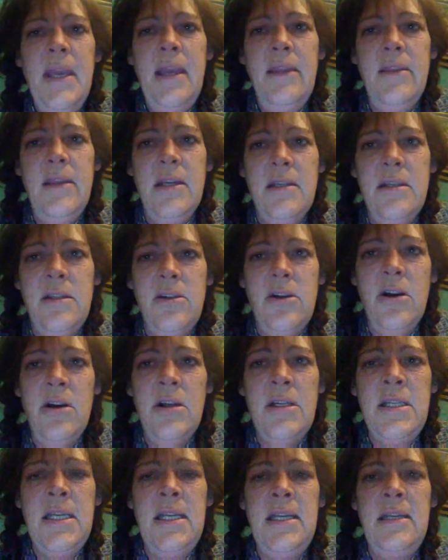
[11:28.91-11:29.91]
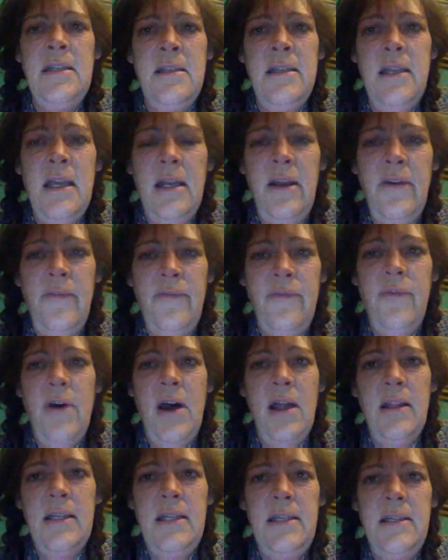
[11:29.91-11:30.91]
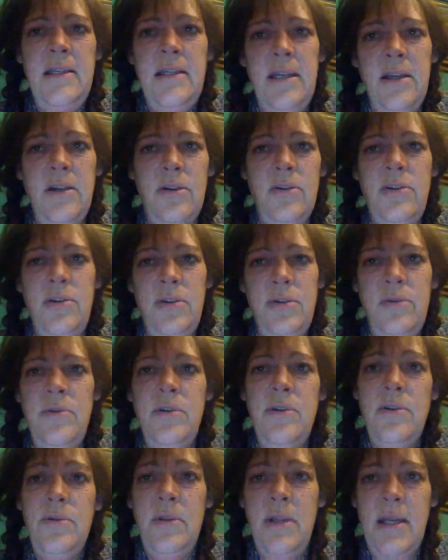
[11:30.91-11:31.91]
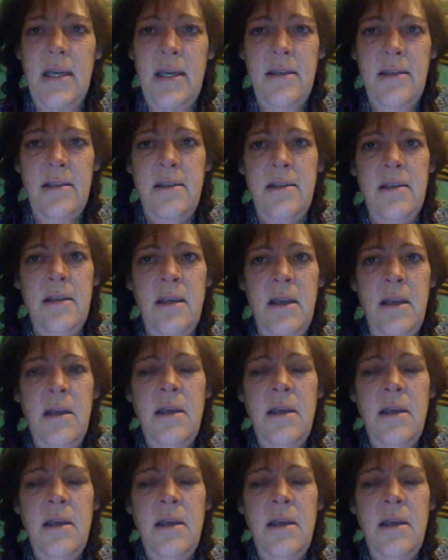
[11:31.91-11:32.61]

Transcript: The starseeds that have volunteered to do this